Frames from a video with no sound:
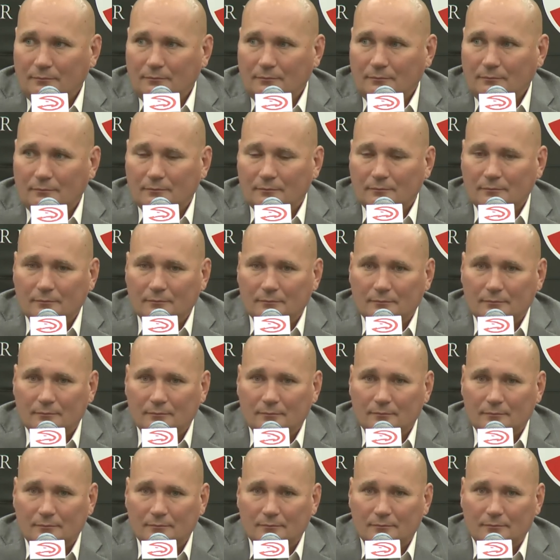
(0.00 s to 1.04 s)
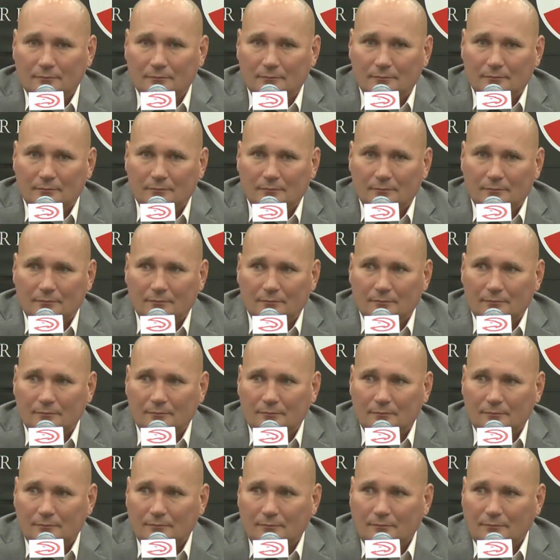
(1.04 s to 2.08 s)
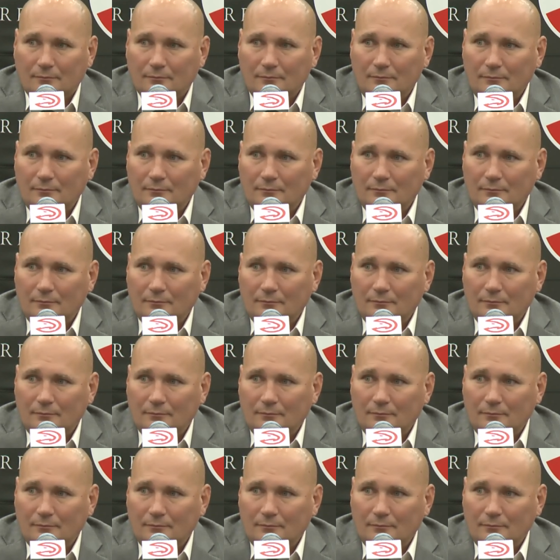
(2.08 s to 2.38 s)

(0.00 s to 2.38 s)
Nobody speaks.